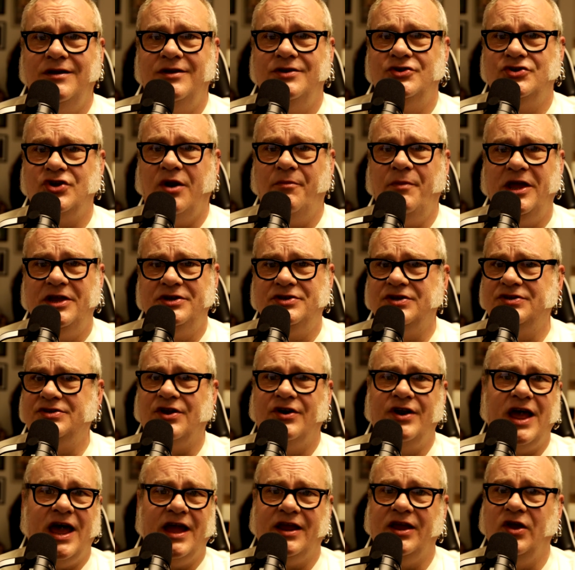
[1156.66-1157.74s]
Sharp edges are
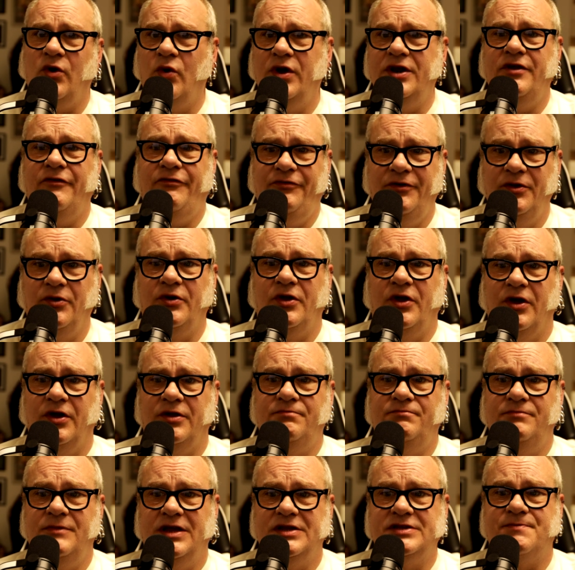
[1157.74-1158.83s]
not going to feel good,
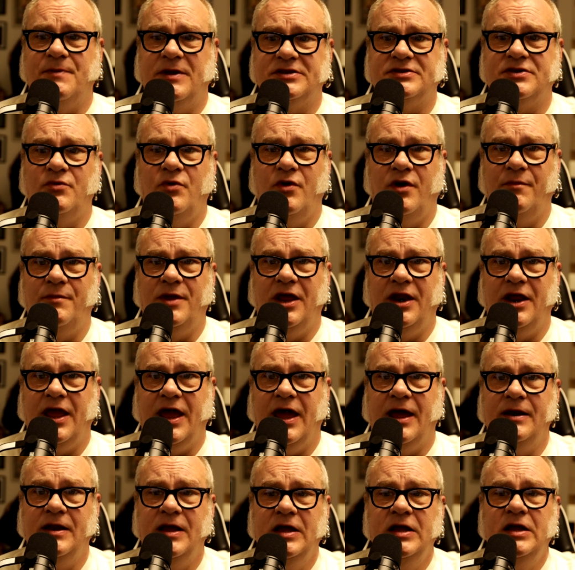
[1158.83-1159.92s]
That's basically what I'm getting
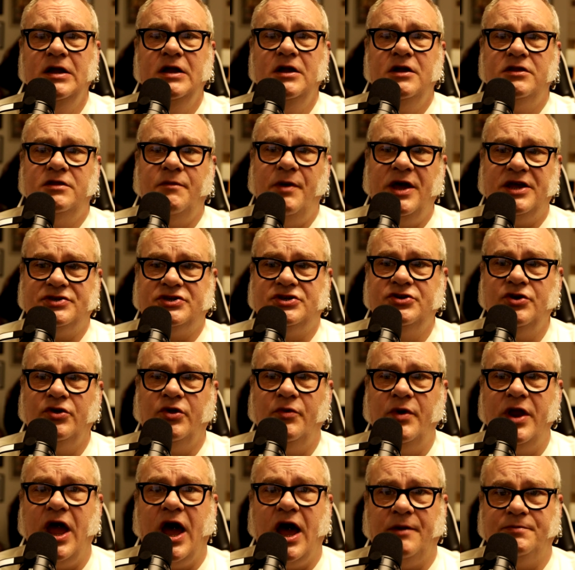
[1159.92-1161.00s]
at. The best
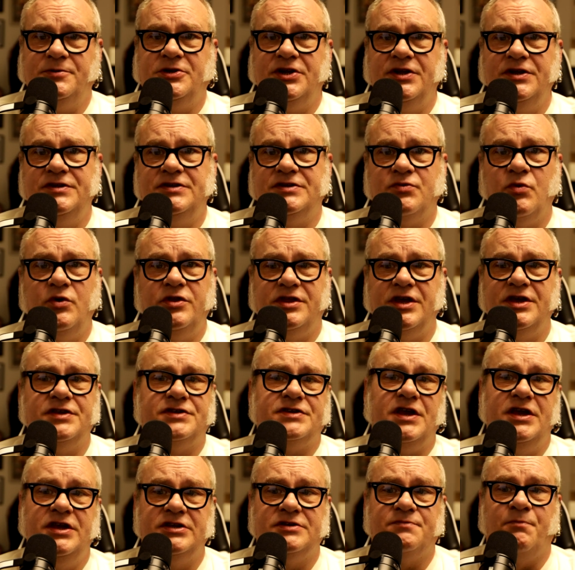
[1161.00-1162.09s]
jewelry options with this
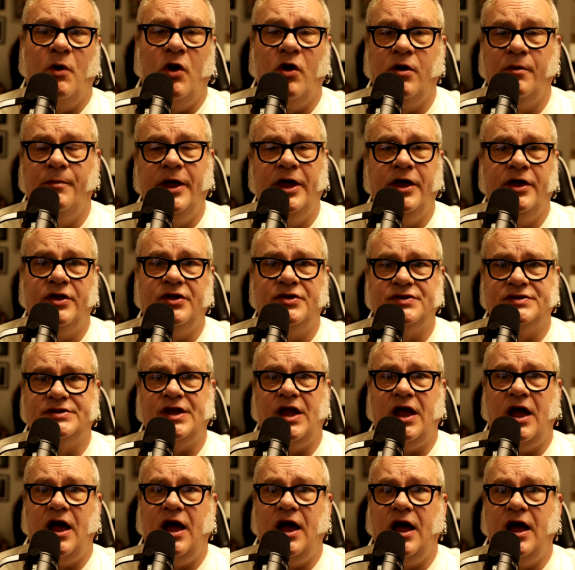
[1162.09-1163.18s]
is barbells,
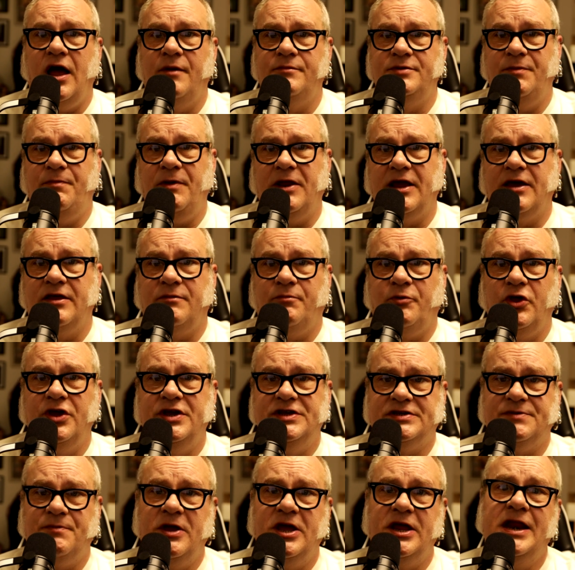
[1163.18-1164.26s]
um, depending on the
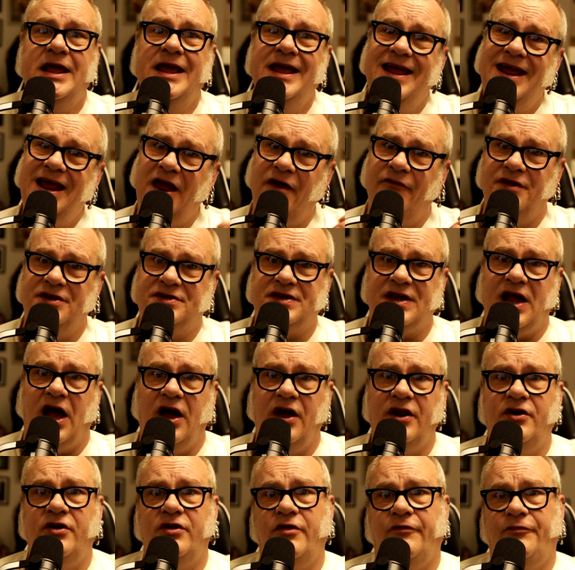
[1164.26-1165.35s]
placement. If it's
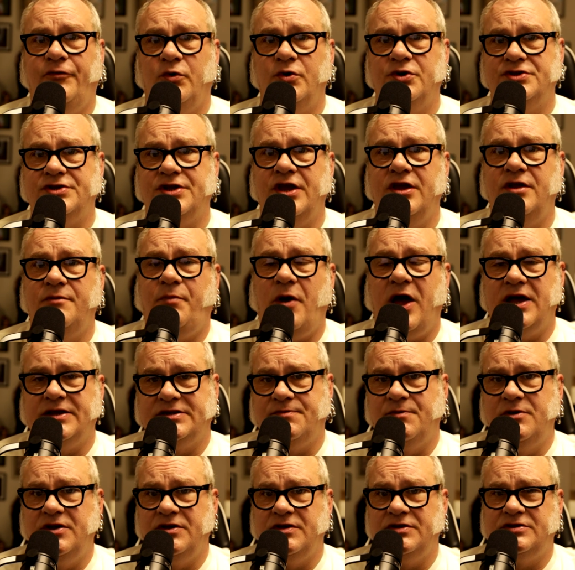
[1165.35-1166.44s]
under the foreskin,
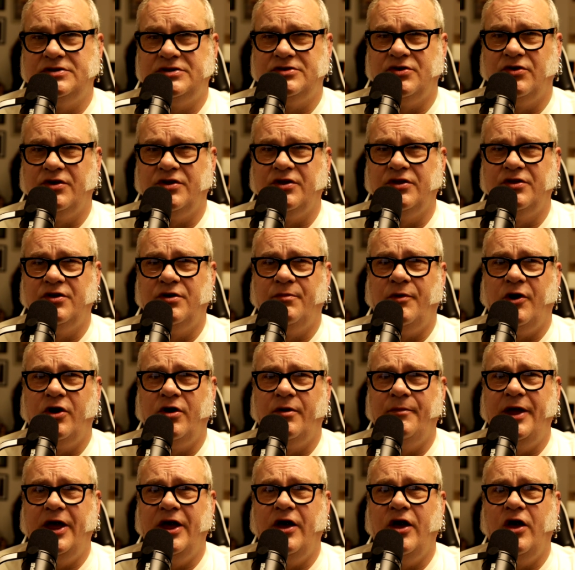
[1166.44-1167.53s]
possibly a circular
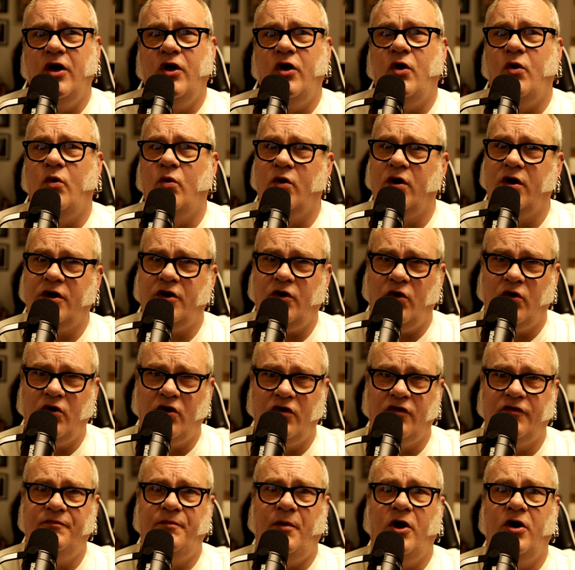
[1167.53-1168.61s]
barbell or a
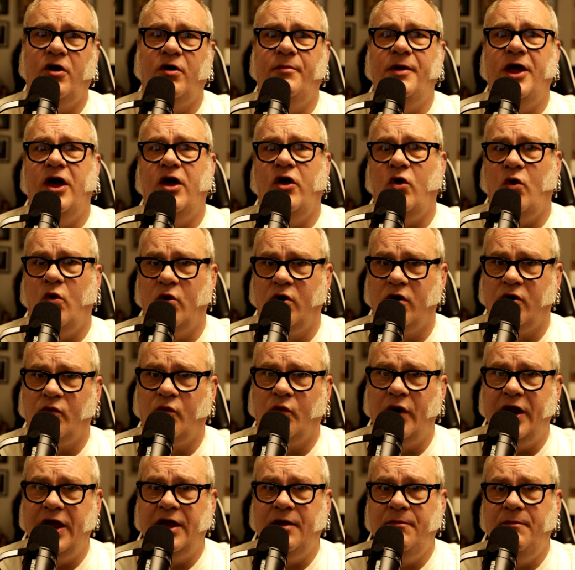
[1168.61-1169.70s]
curved barbell or a
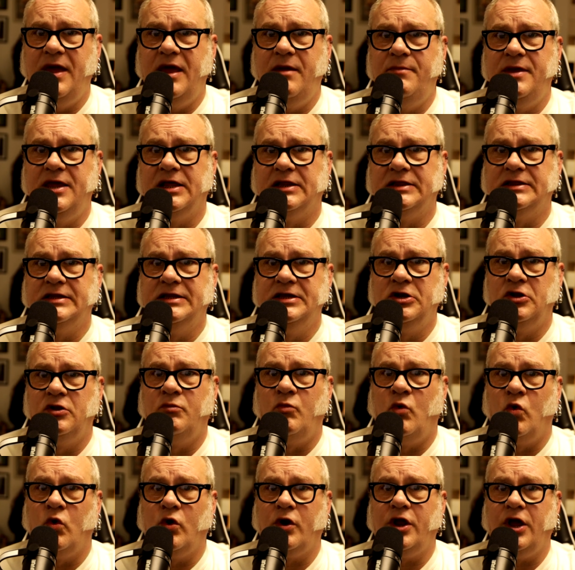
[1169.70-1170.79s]
ring may be a little
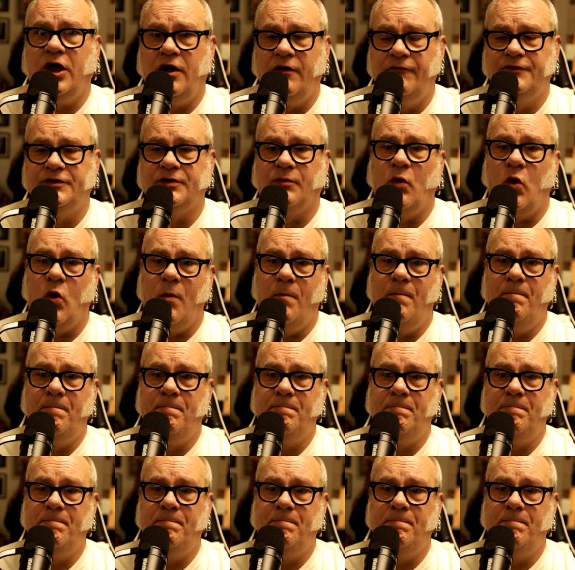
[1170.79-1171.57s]
more comfortable.